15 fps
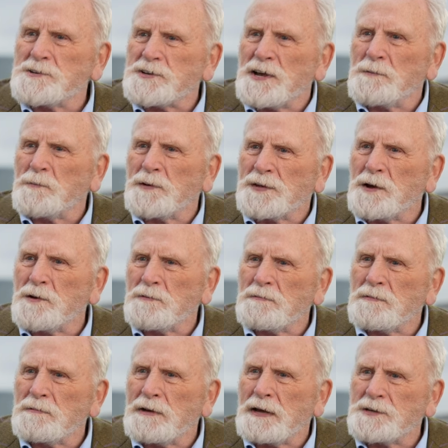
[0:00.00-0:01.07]
said, without
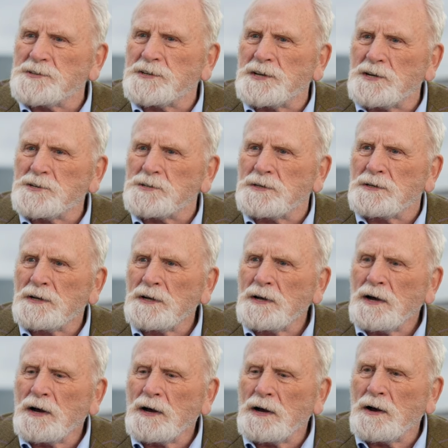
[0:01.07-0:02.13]
hesitation,
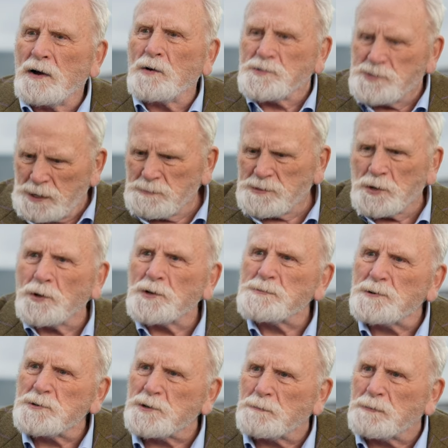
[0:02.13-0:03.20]
"Oh, James
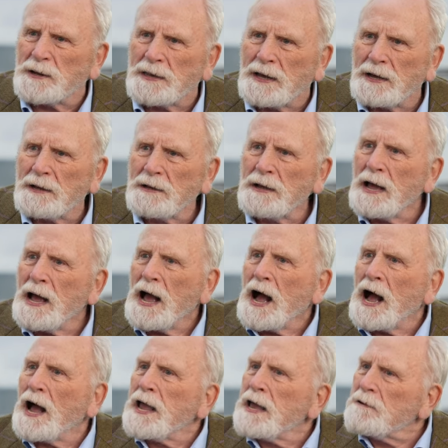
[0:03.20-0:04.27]
Cosmo should play that."
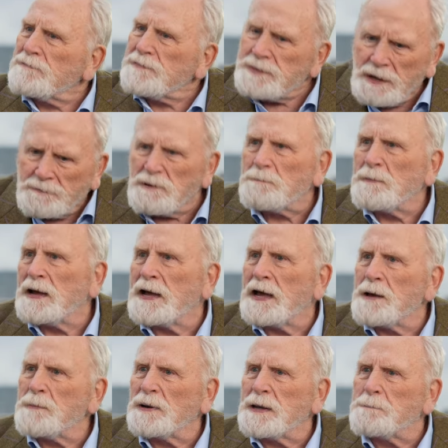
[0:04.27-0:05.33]
I have never met
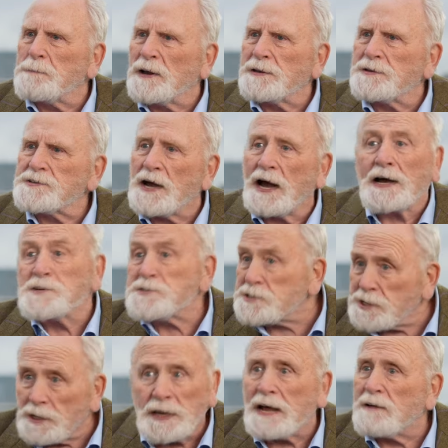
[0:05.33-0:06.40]
Emily Blunt. I
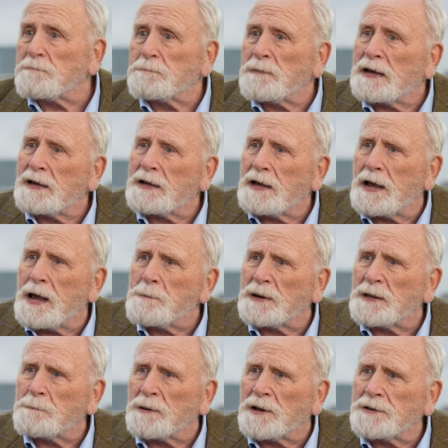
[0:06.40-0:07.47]
still haven't met
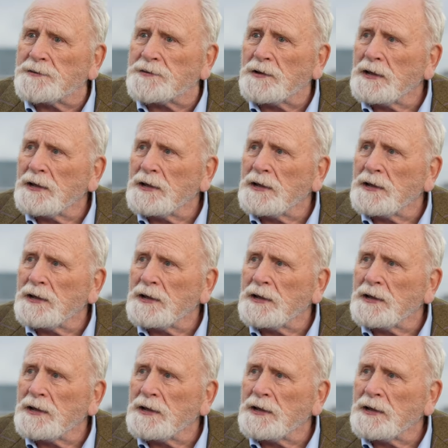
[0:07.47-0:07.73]
Emily Blunt.